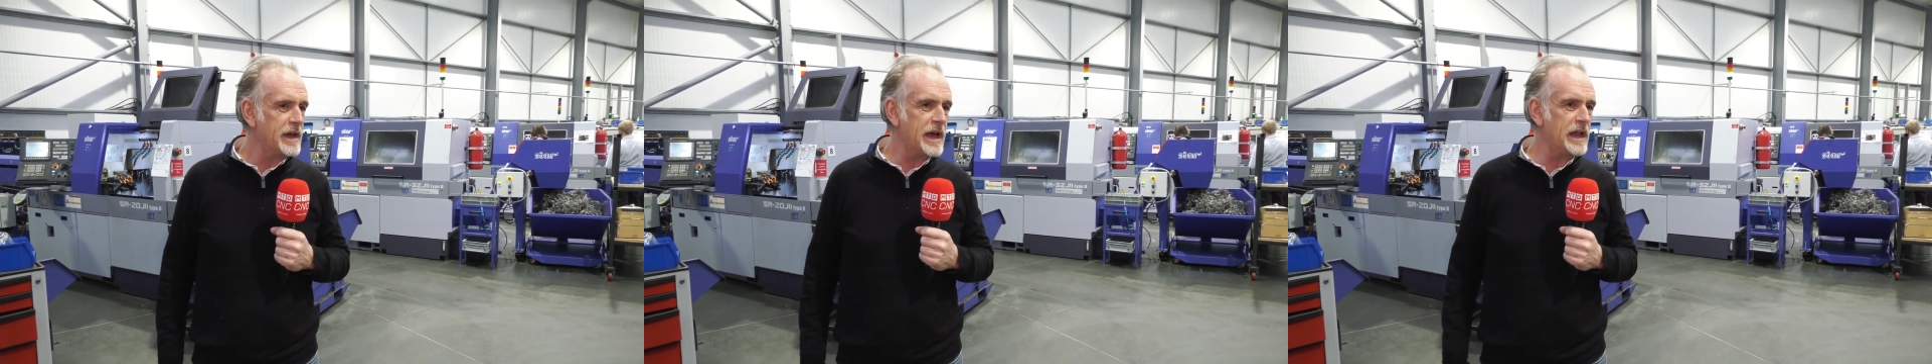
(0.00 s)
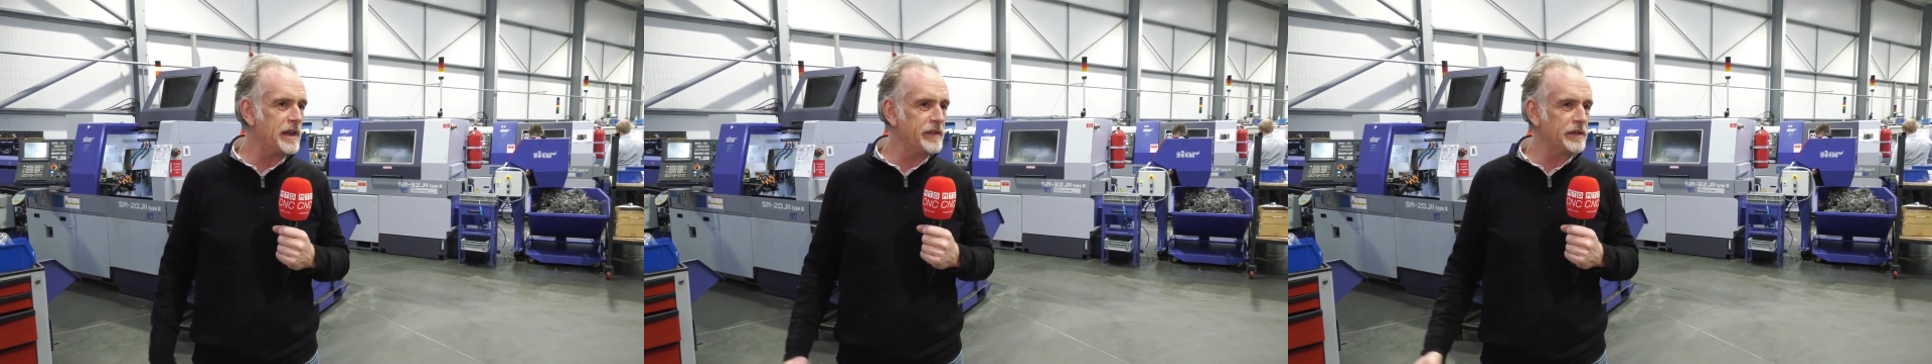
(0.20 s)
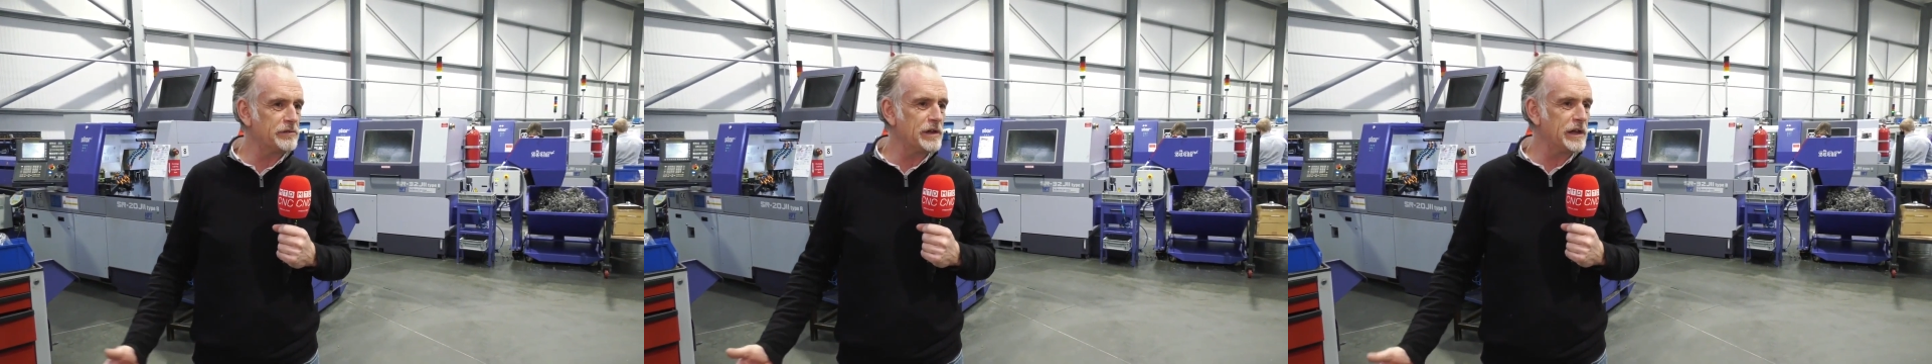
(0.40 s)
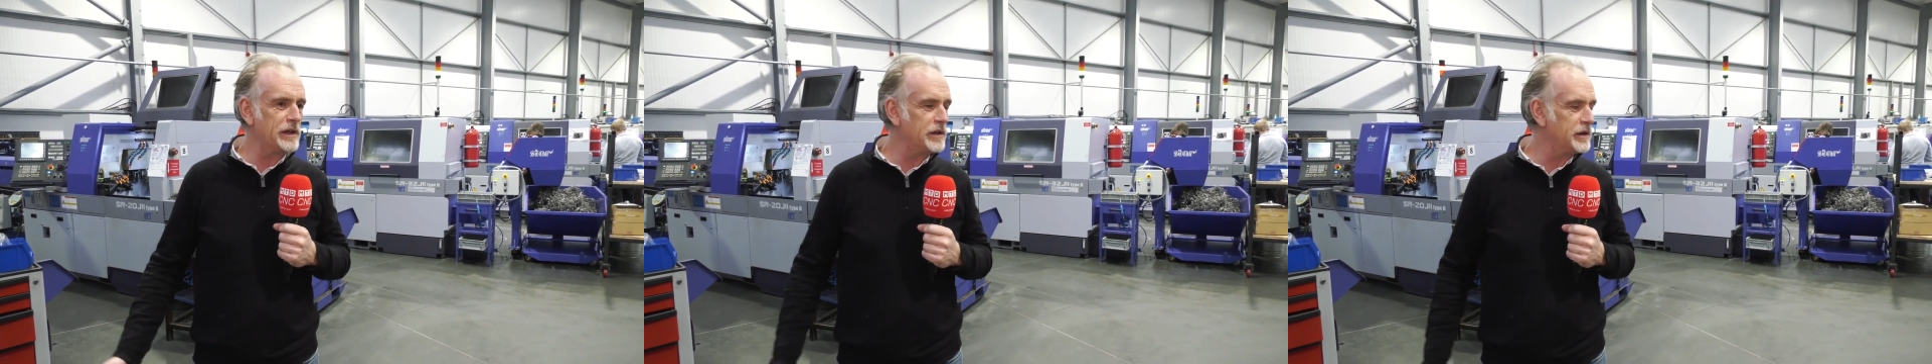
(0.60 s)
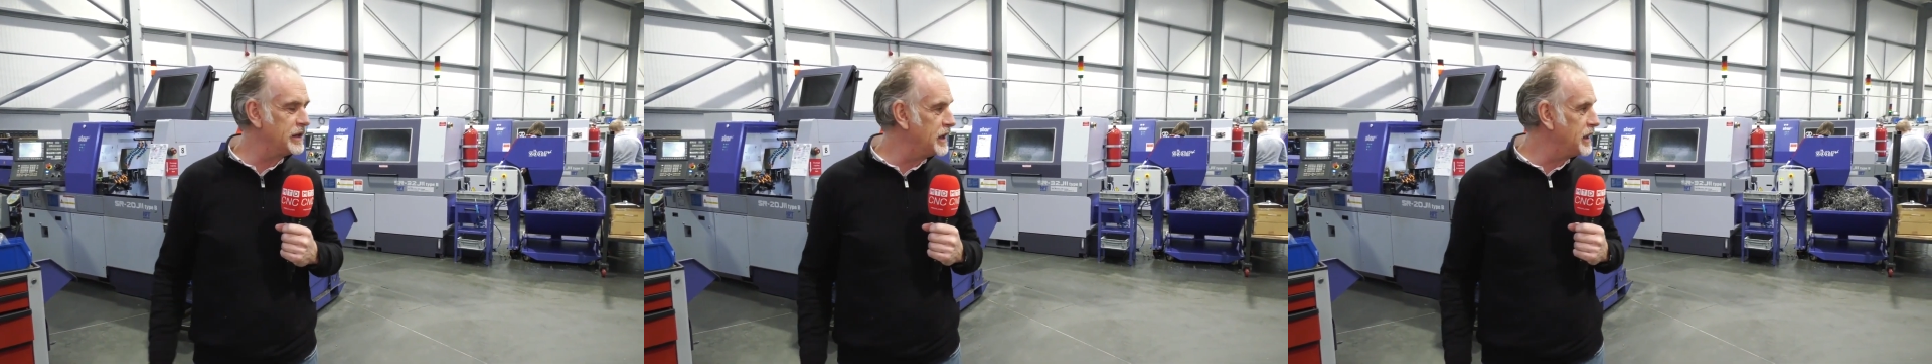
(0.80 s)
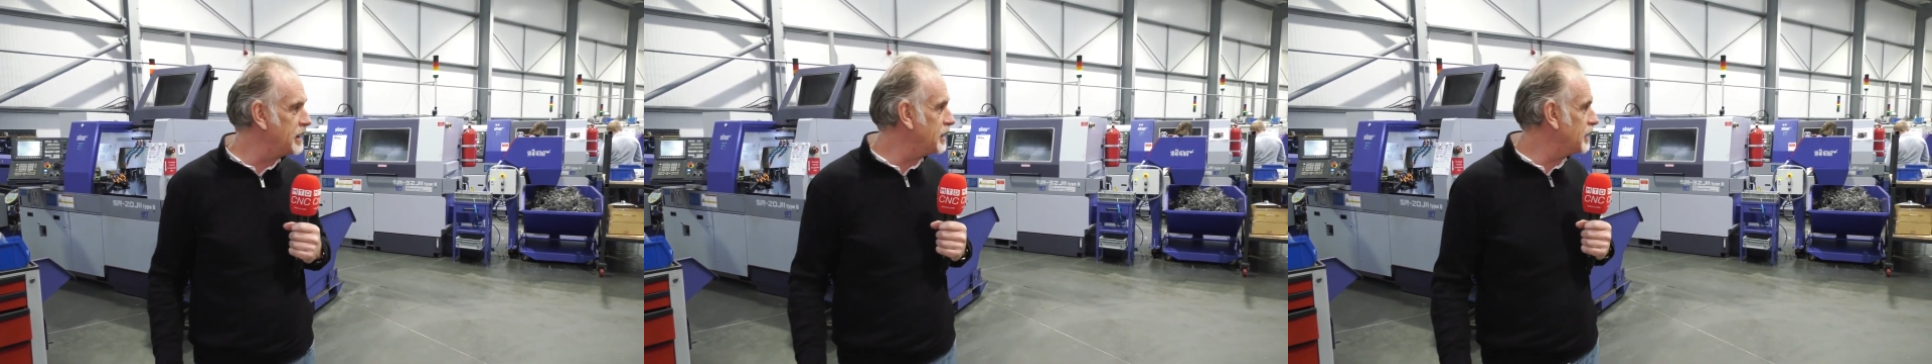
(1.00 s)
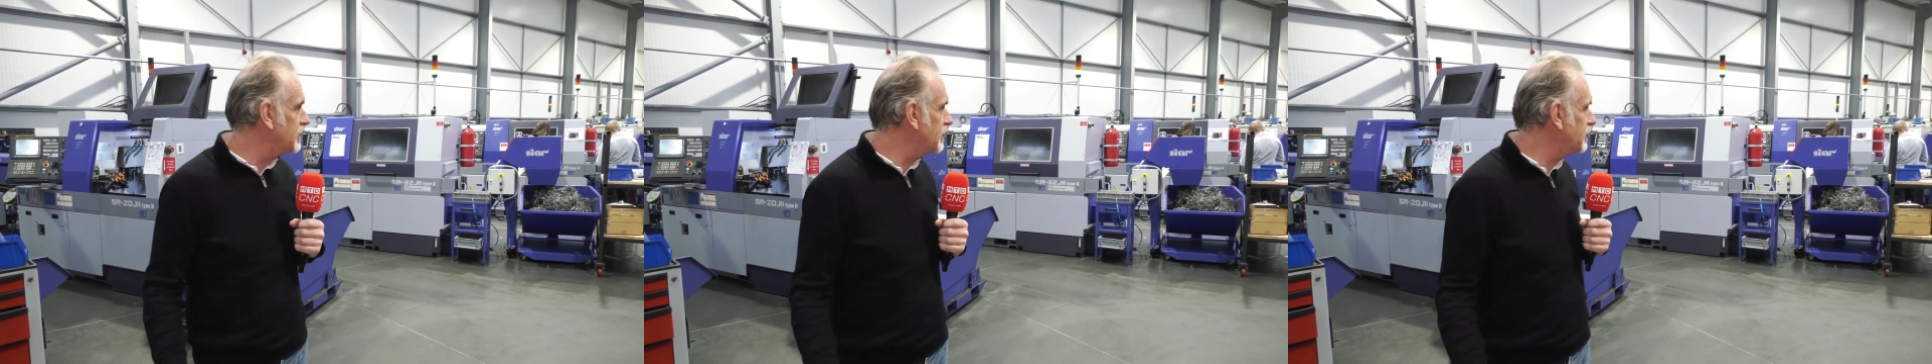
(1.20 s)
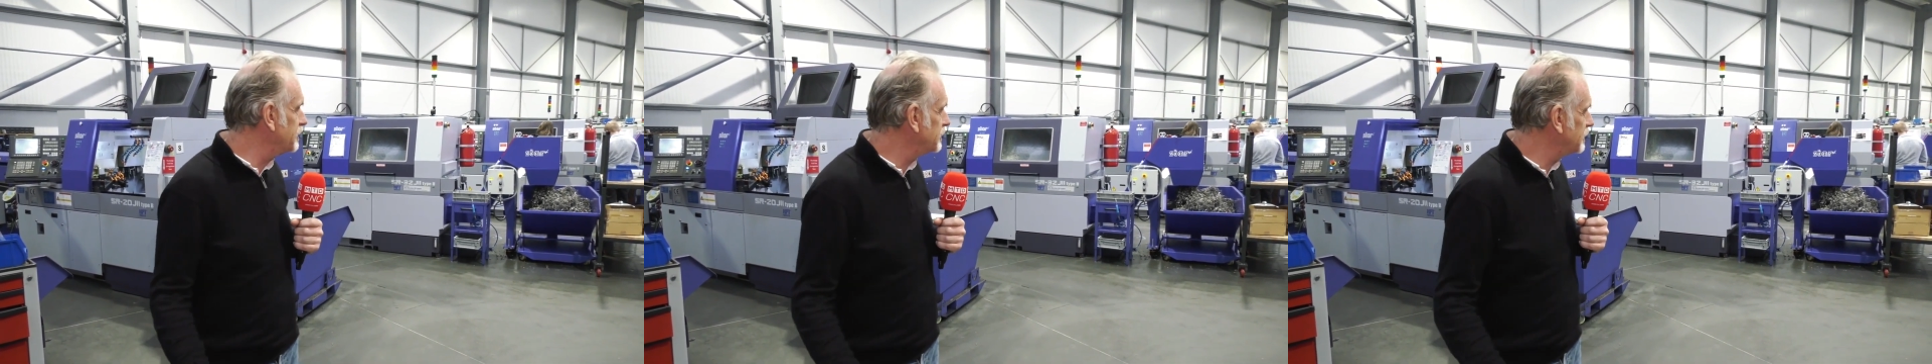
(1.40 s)
Anything really un uh,
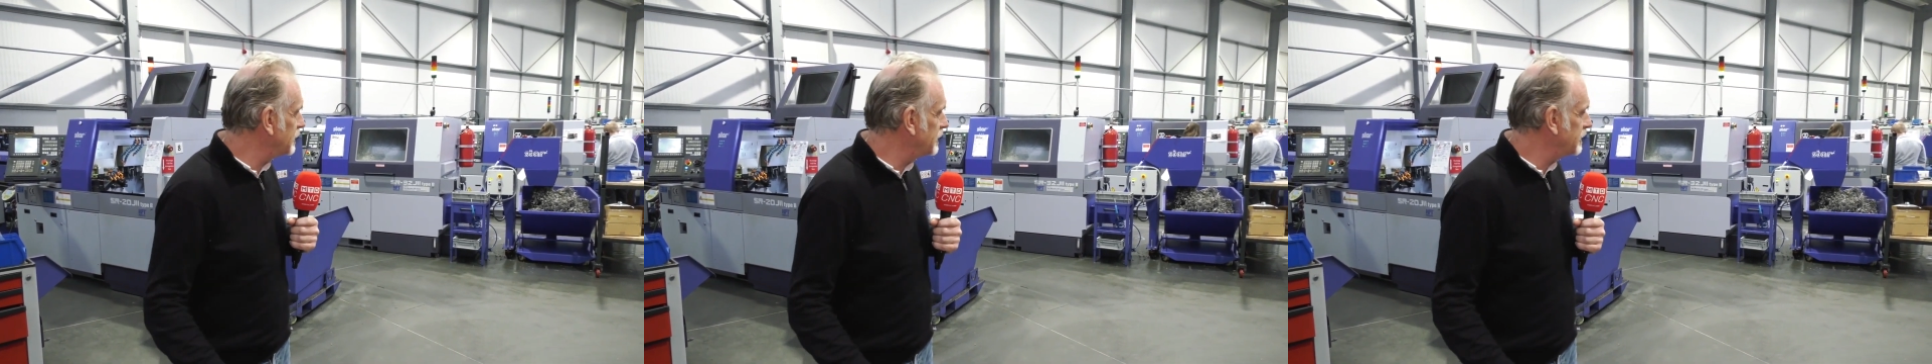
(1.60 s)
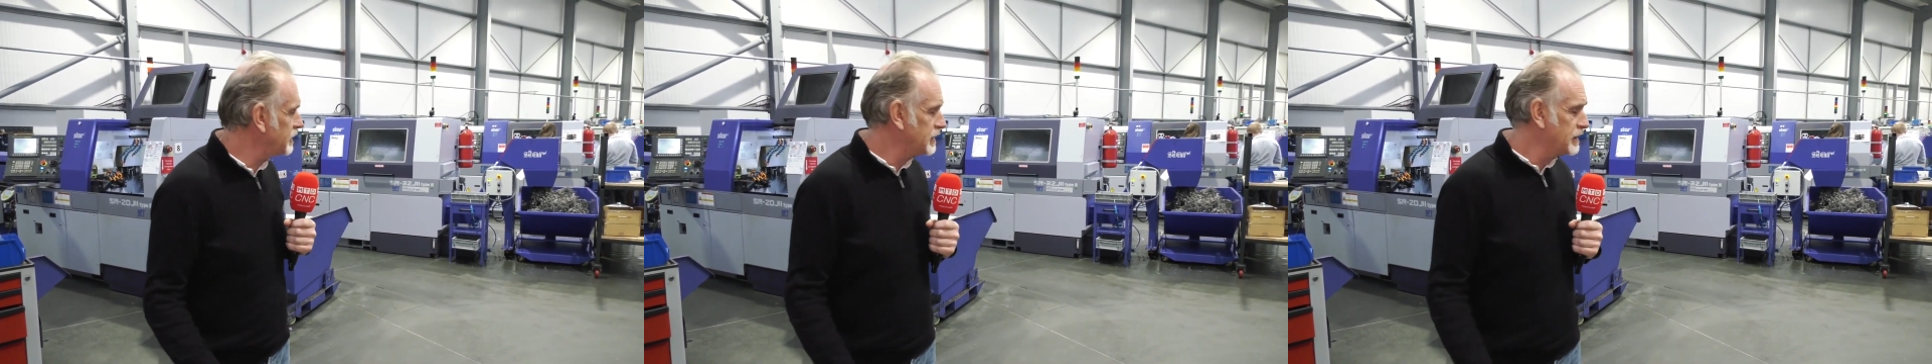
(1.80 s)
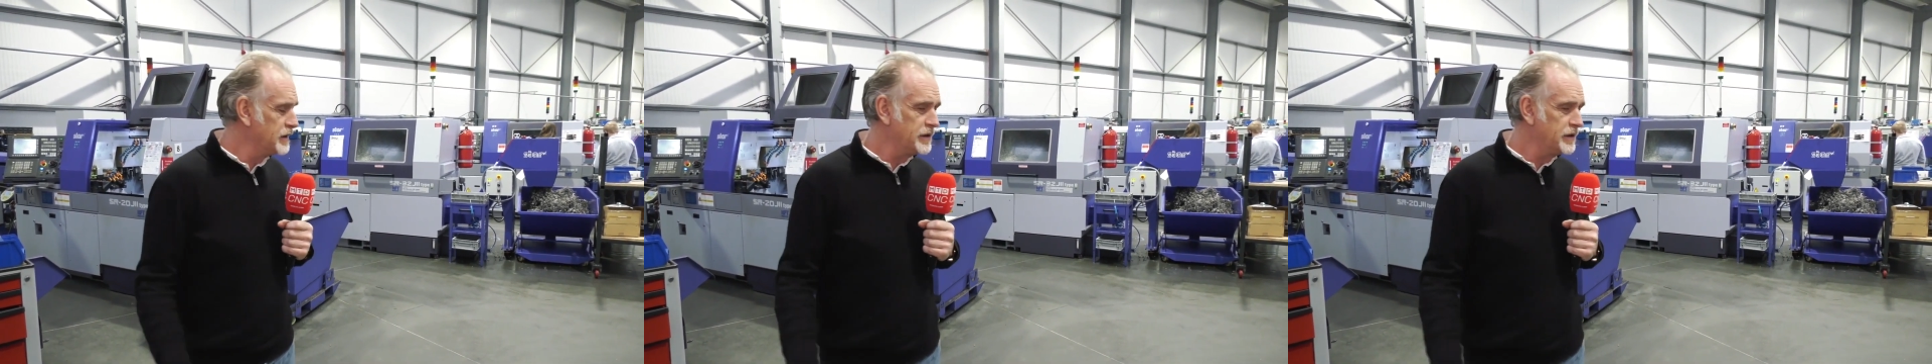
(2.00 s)
uh under